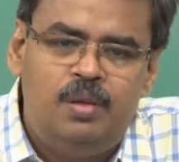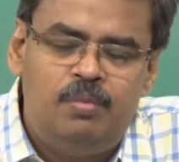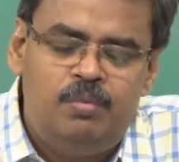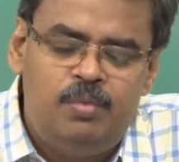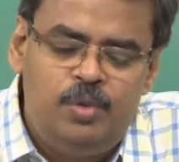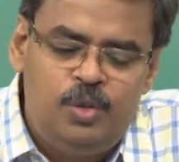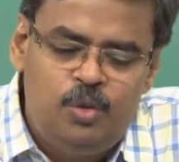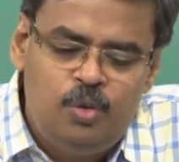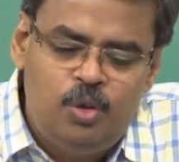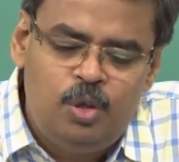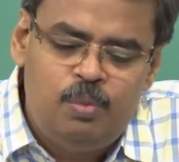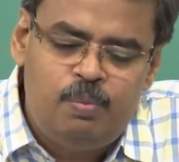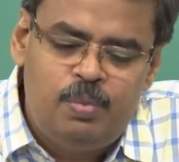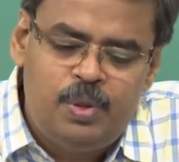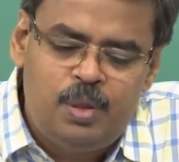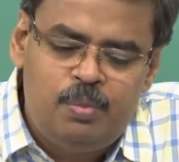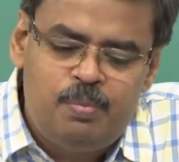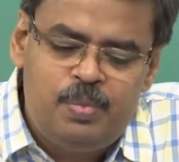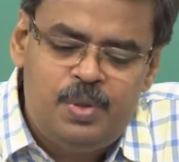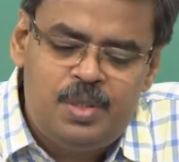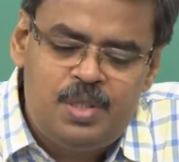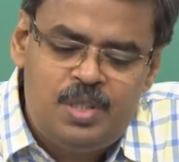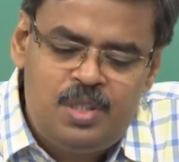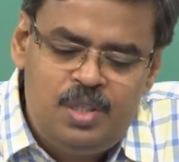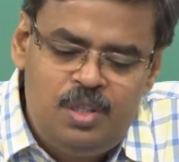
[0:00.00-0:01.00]
your
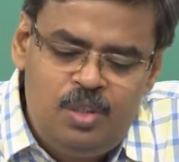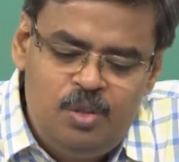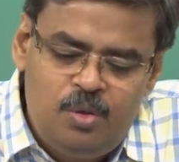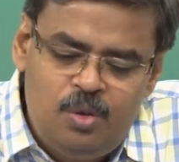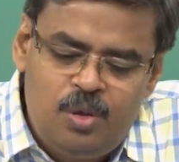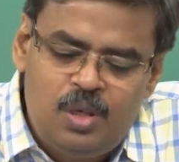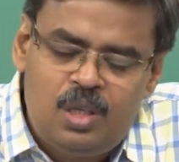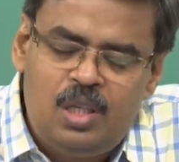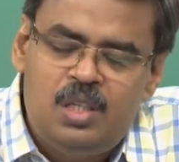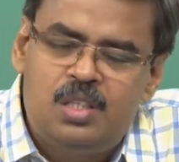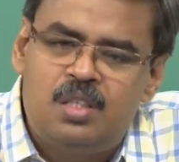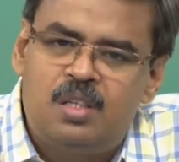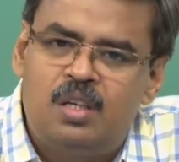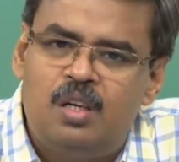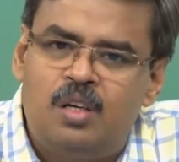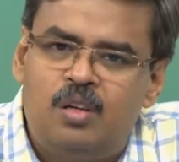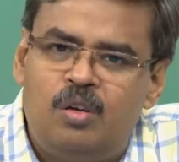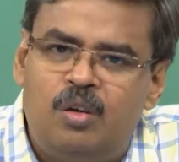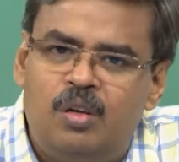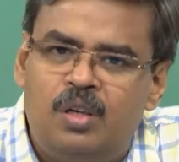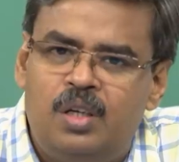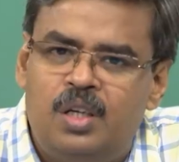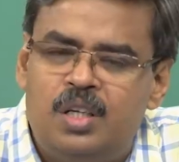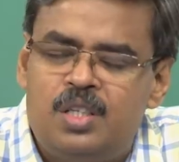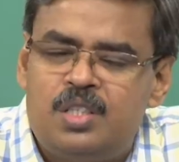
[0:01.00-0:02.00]
purpose in your cultural
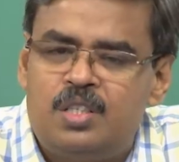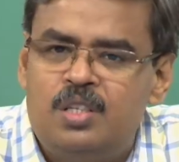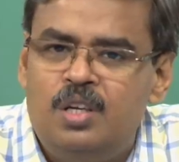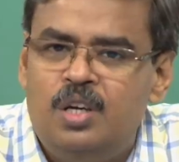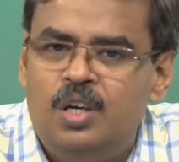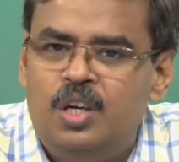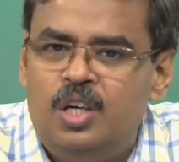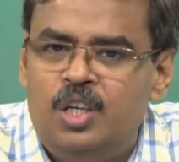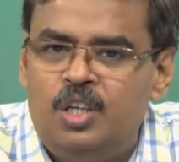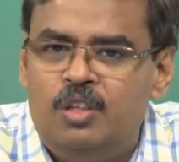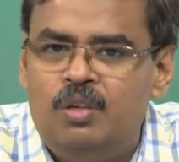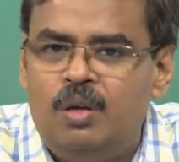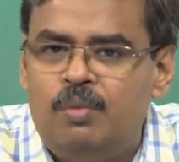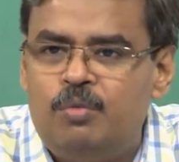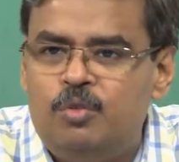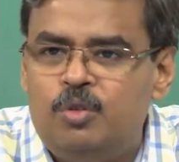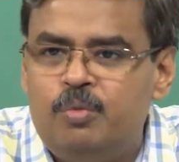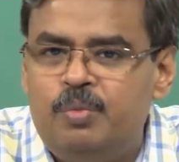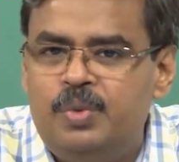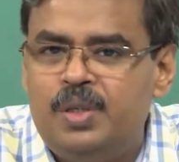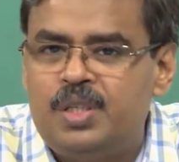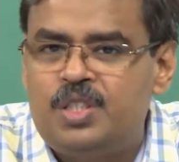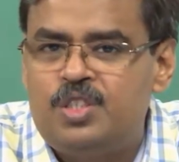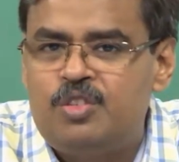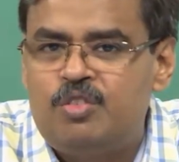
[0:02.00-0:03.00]
context, you have to
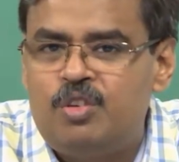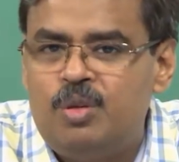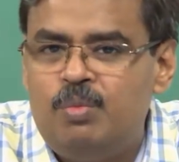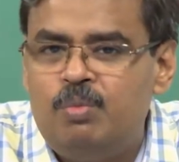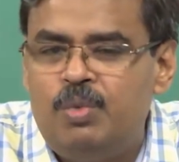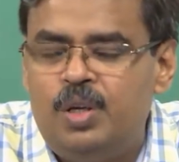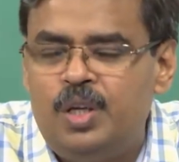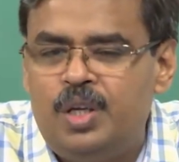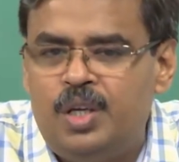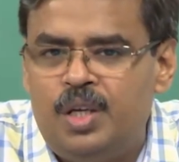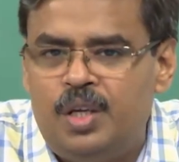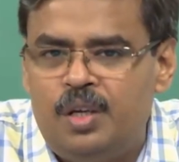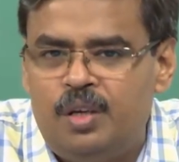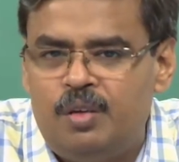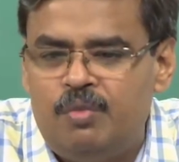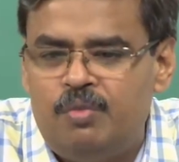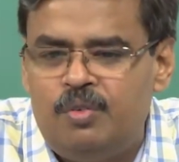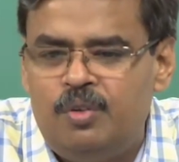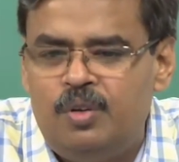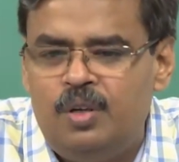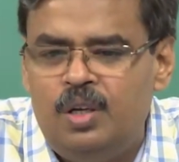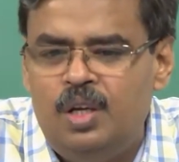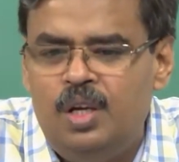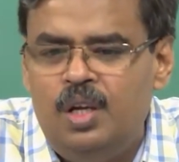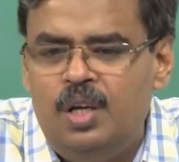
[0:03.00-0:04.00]
be extremely careful.
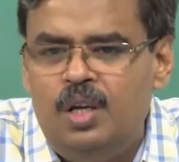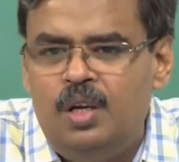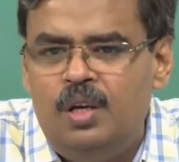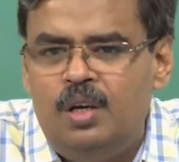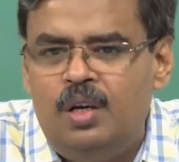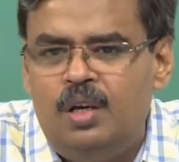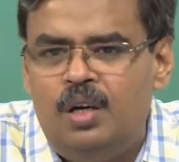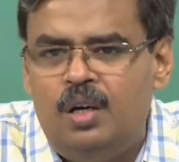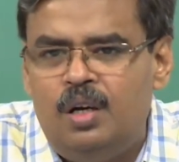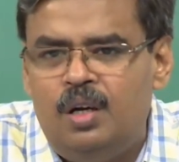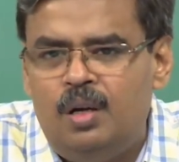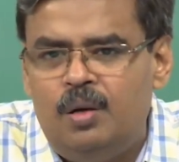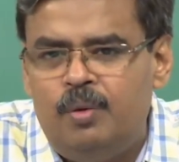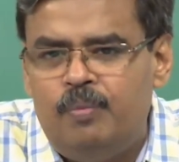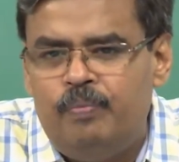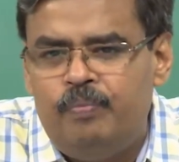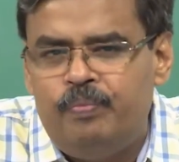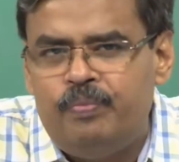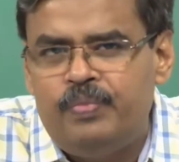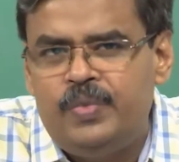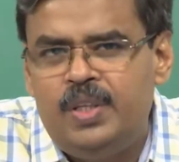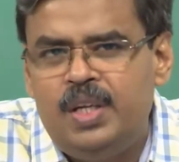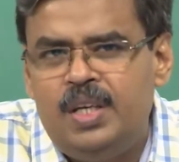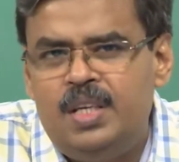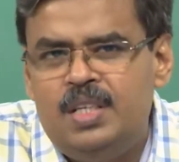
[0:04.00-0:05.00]

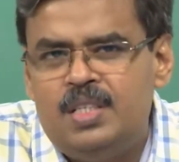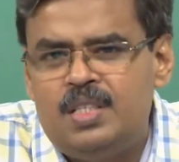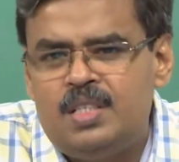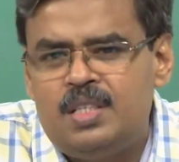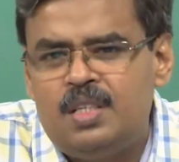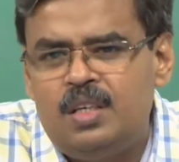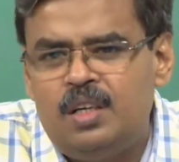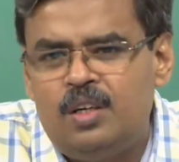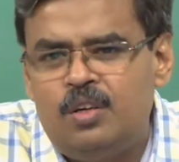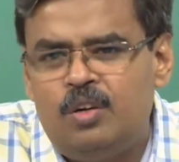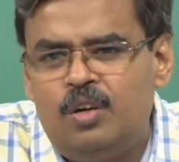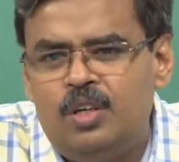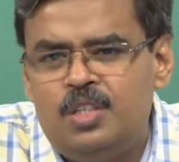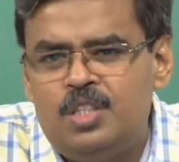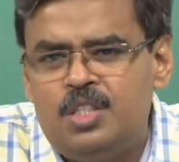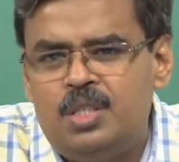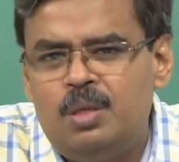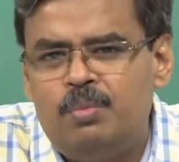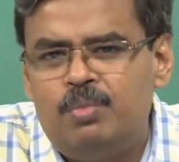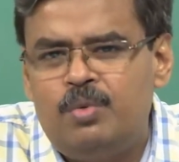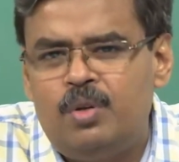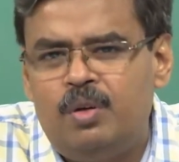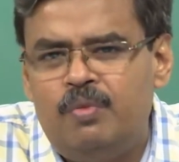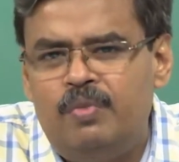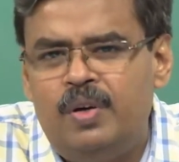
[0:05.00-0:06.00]
There is a concept of